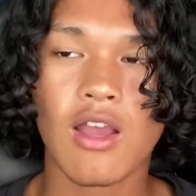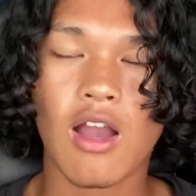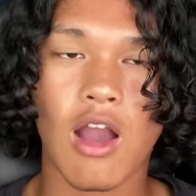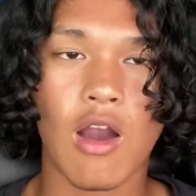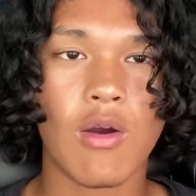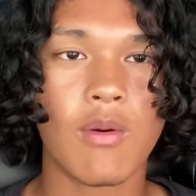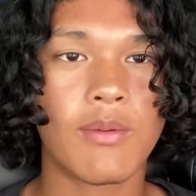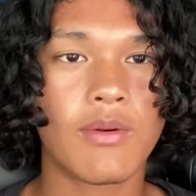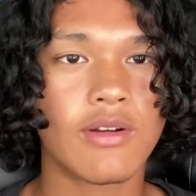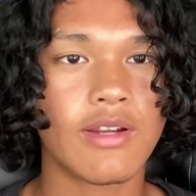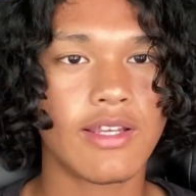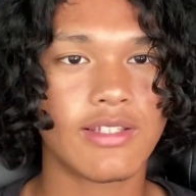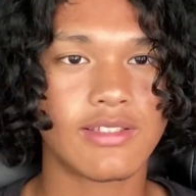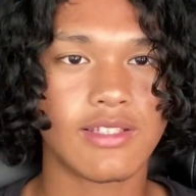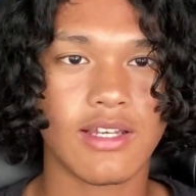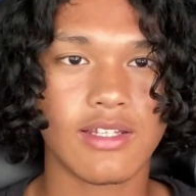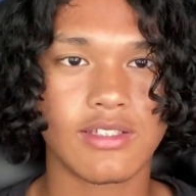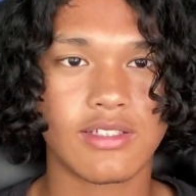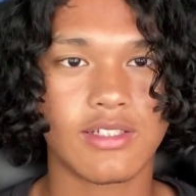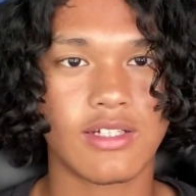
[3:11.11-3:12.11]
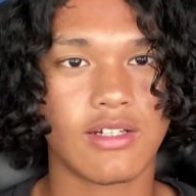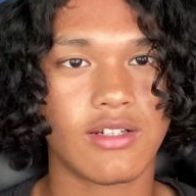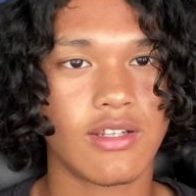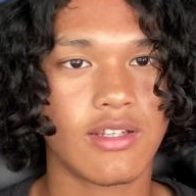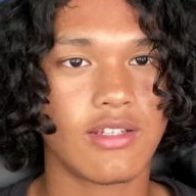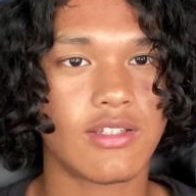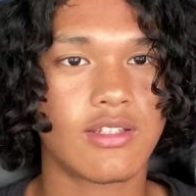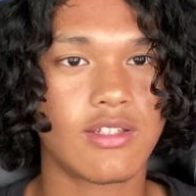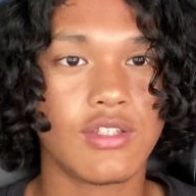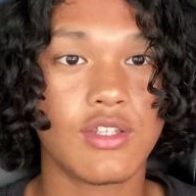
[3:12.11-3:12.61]
However, as I
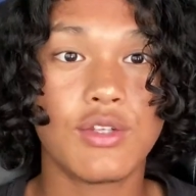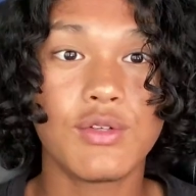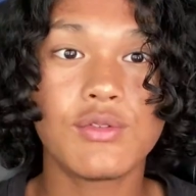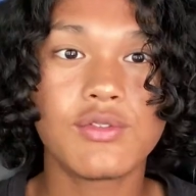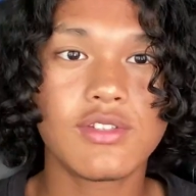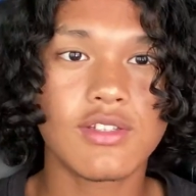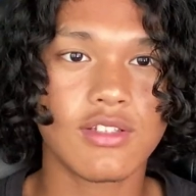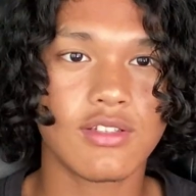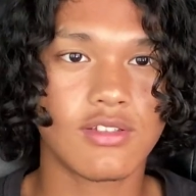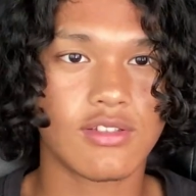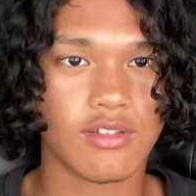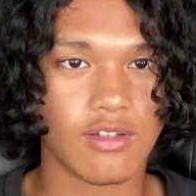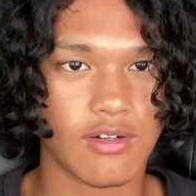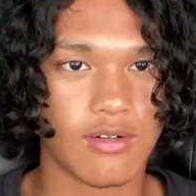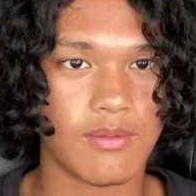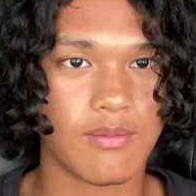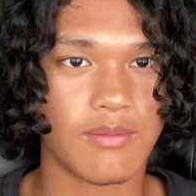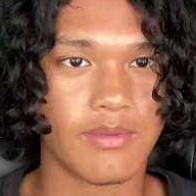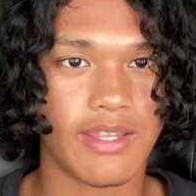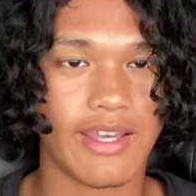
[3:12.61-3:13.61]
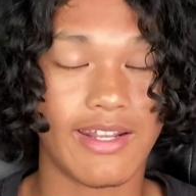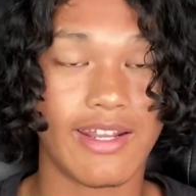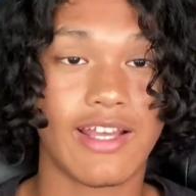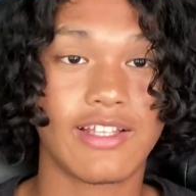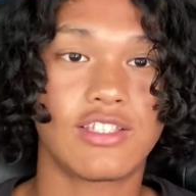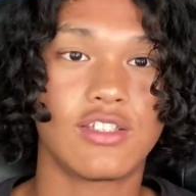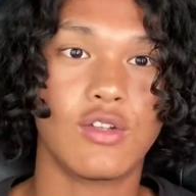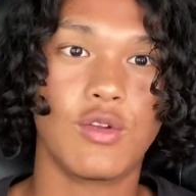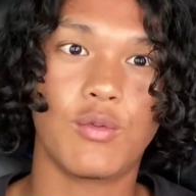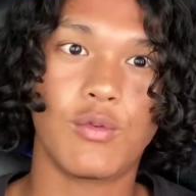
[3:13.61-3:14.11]
started using some that
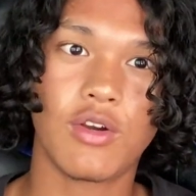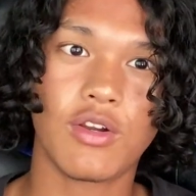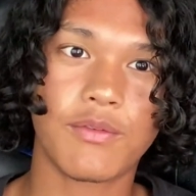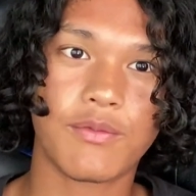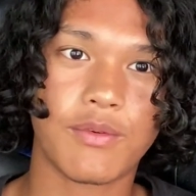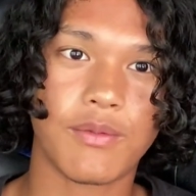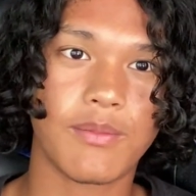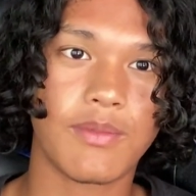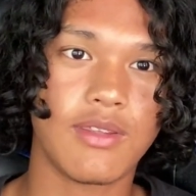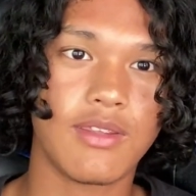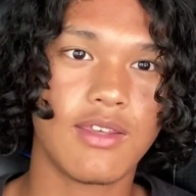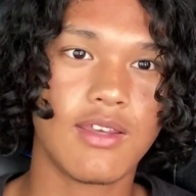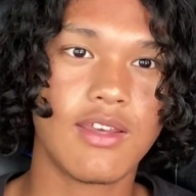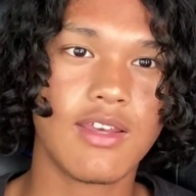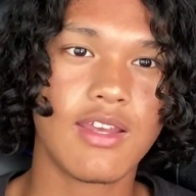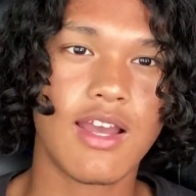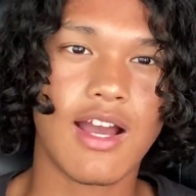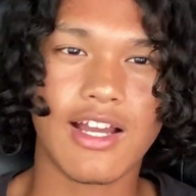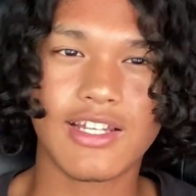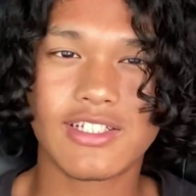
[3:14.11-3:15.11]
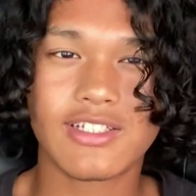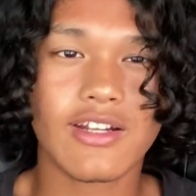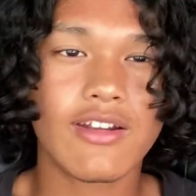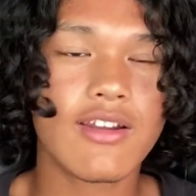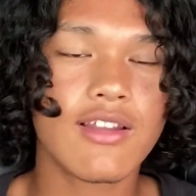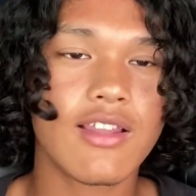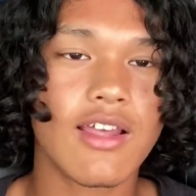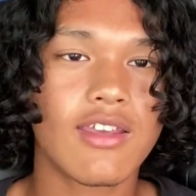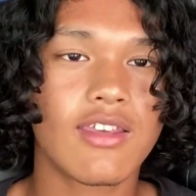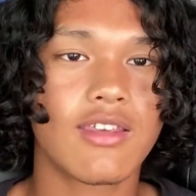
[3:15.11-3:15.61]
actually worked for me, I
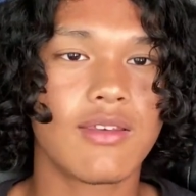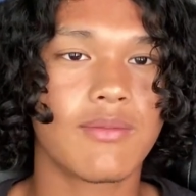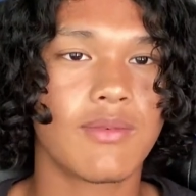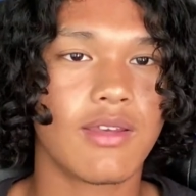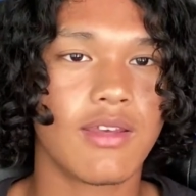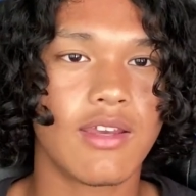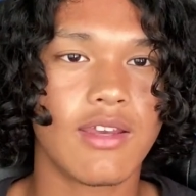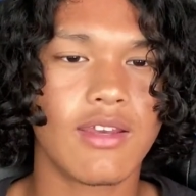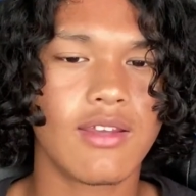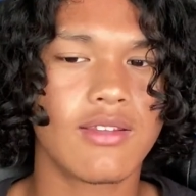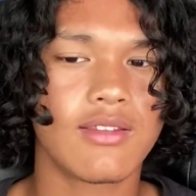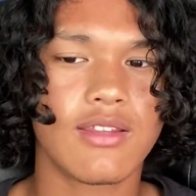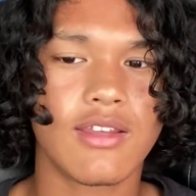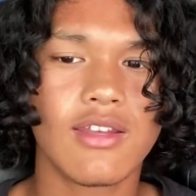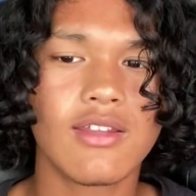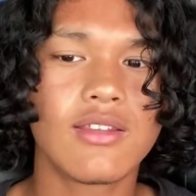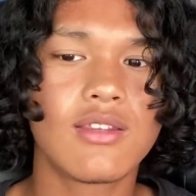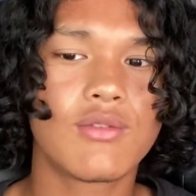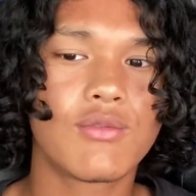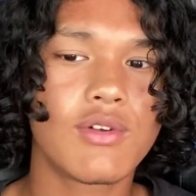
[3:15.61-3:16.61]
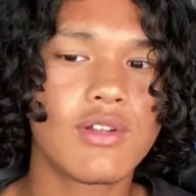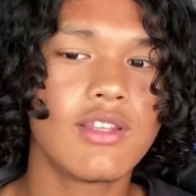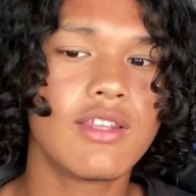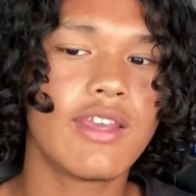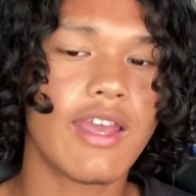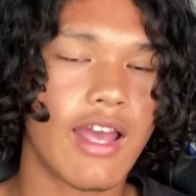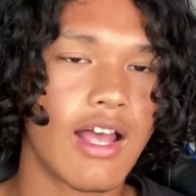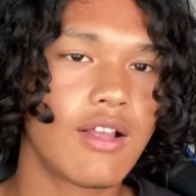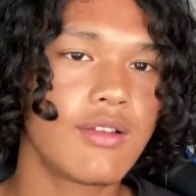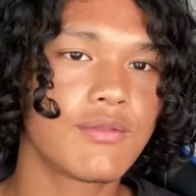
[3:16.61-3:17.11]
started liking it, and it
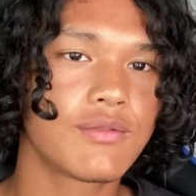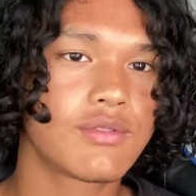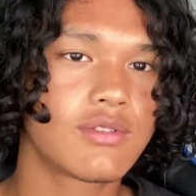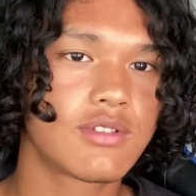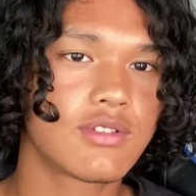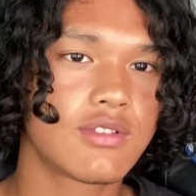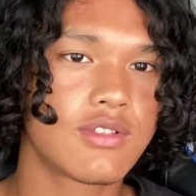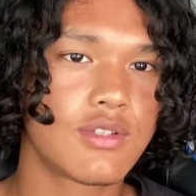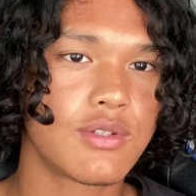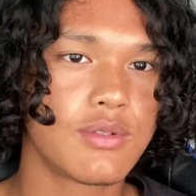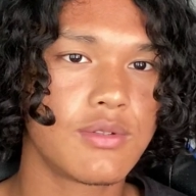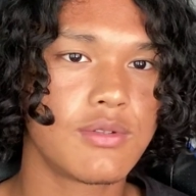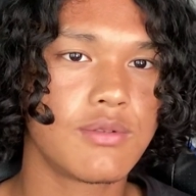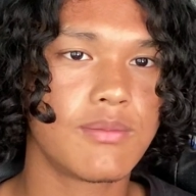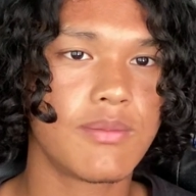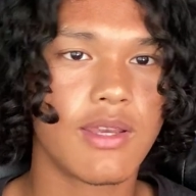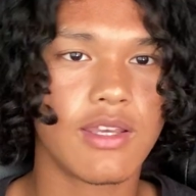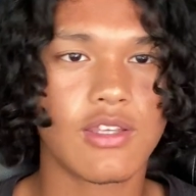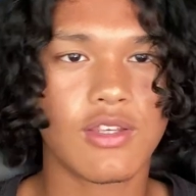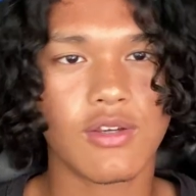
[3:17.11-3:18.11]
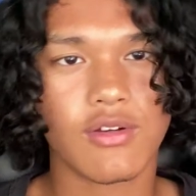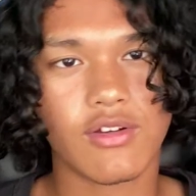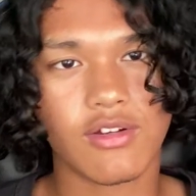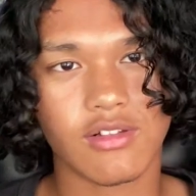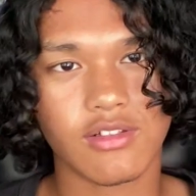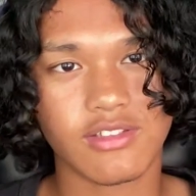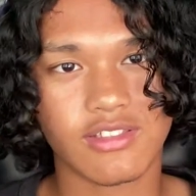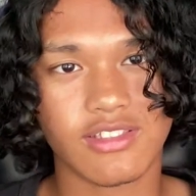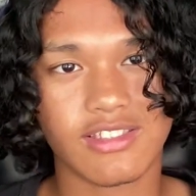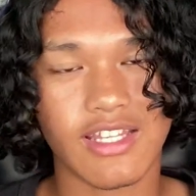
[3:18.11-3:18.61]
really helps to make your
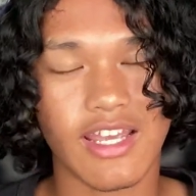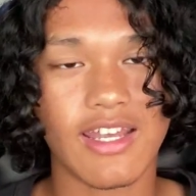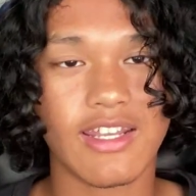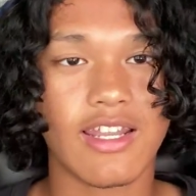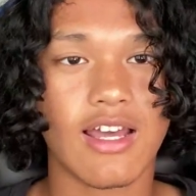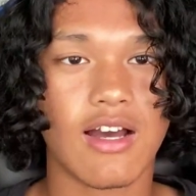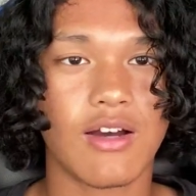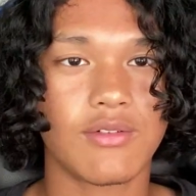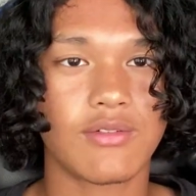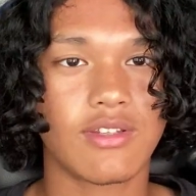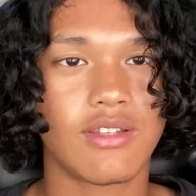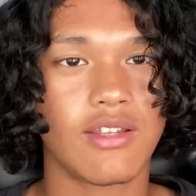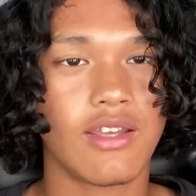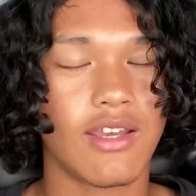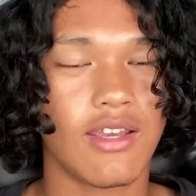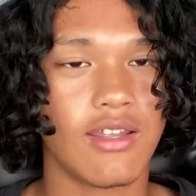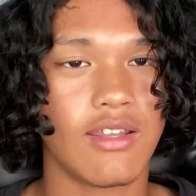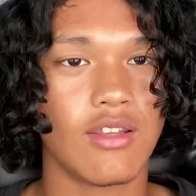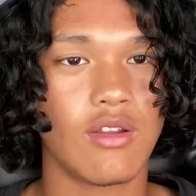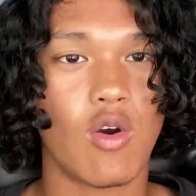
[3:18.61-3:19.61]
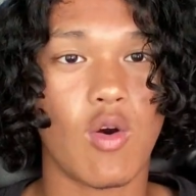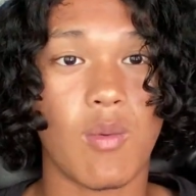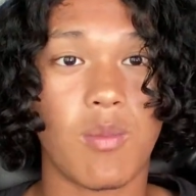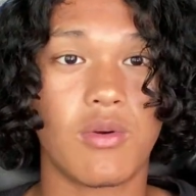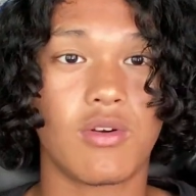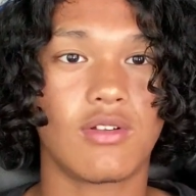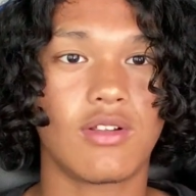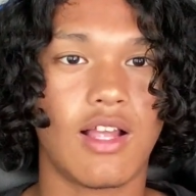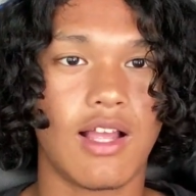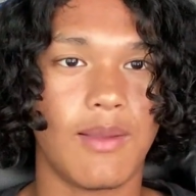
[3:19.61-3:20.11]
curls stand out and
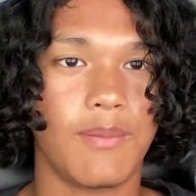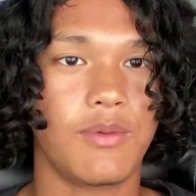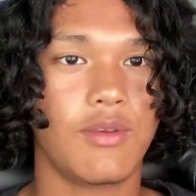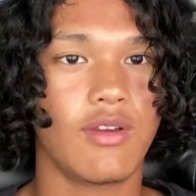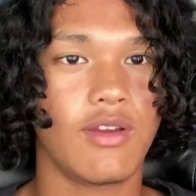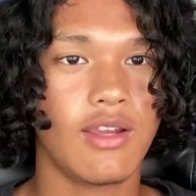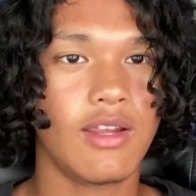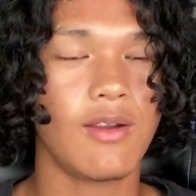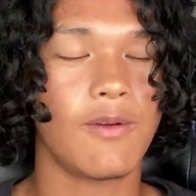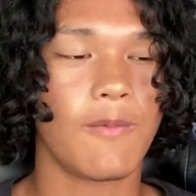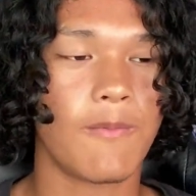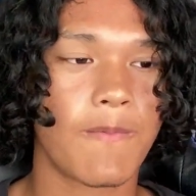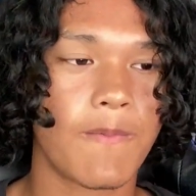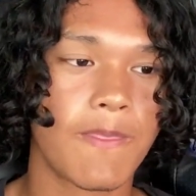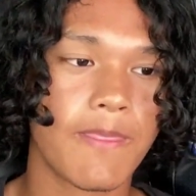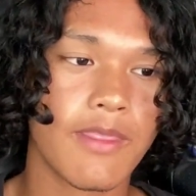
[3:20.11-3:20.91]
overall happier hair.